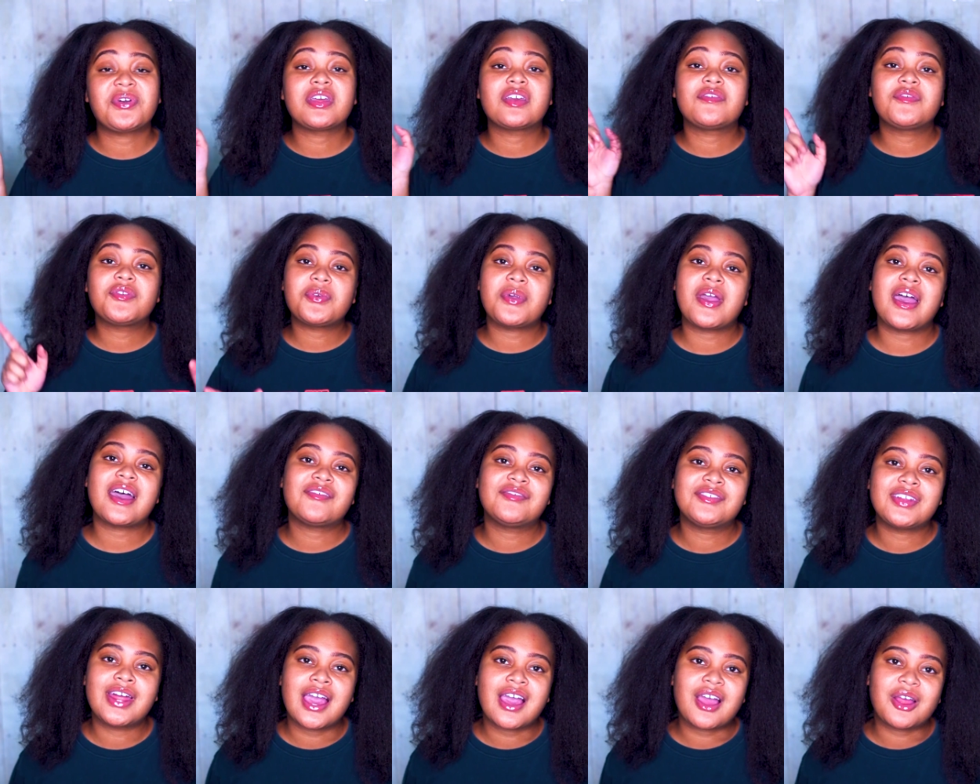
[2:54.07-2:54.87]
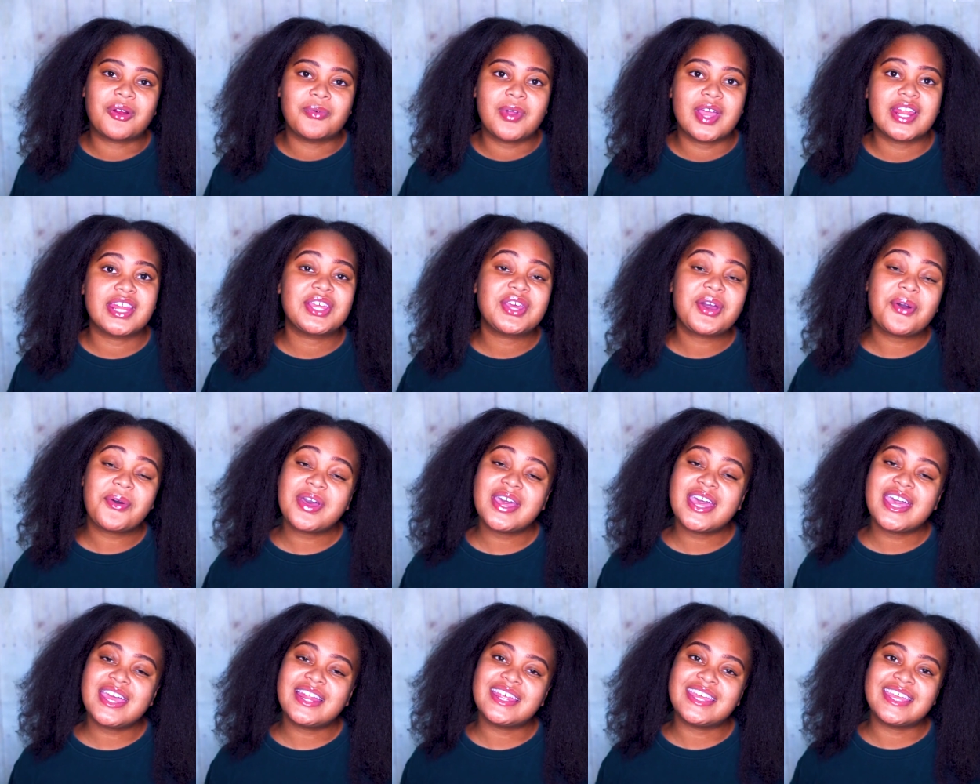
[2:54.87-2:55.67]
if you have not already, go
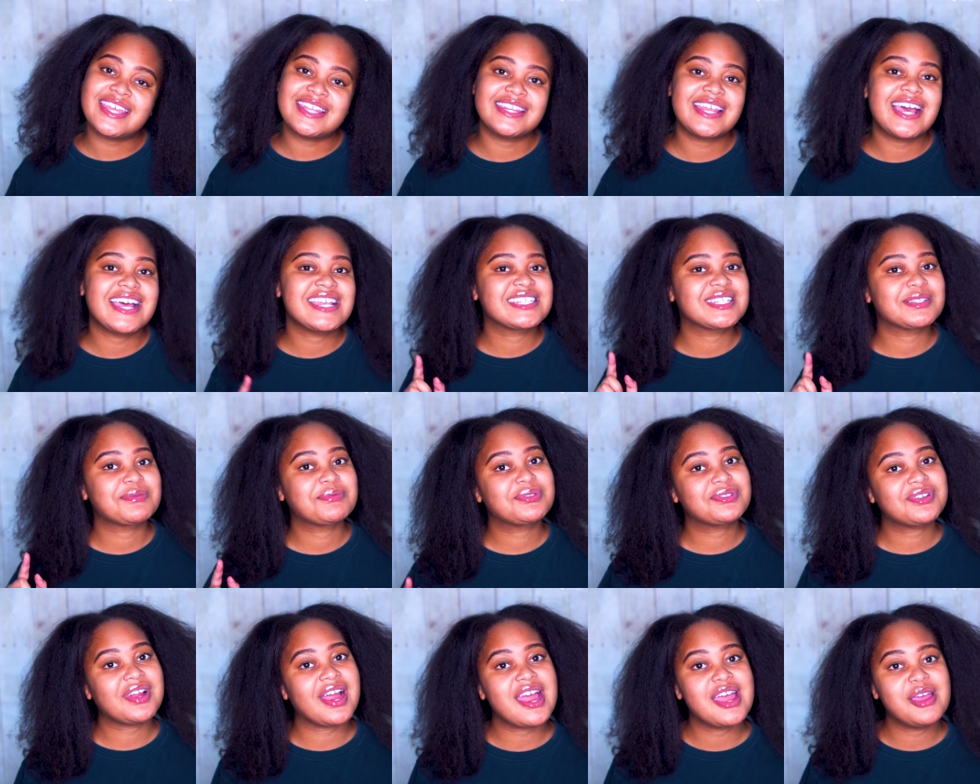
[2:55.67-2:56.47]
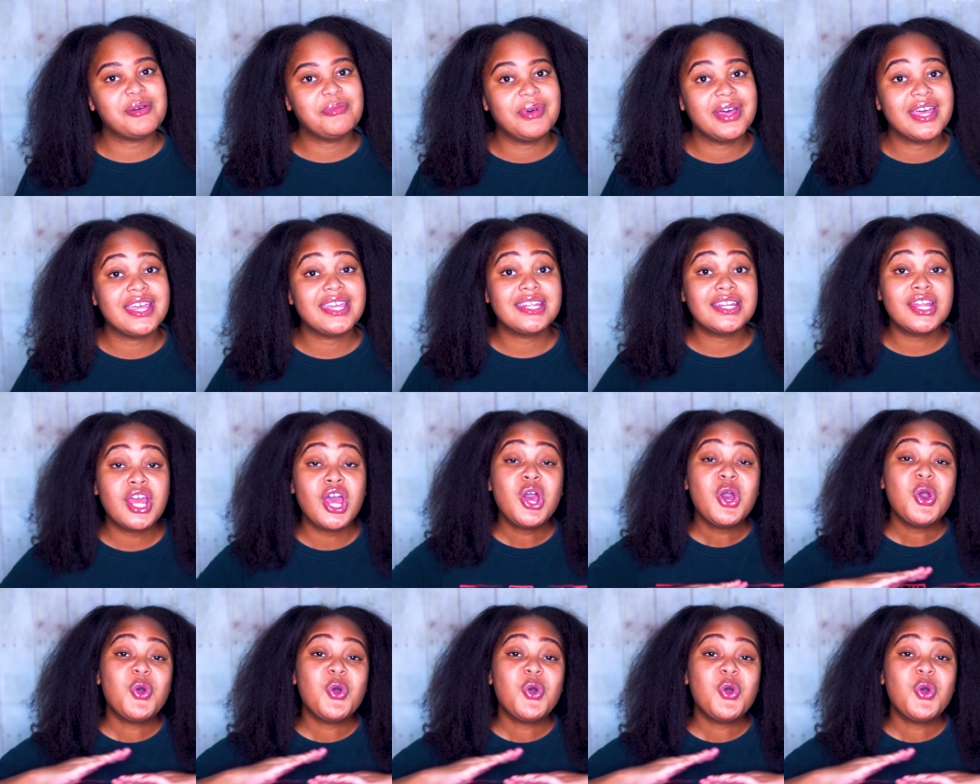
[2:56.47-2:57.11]
ahead, hit that subscribe button.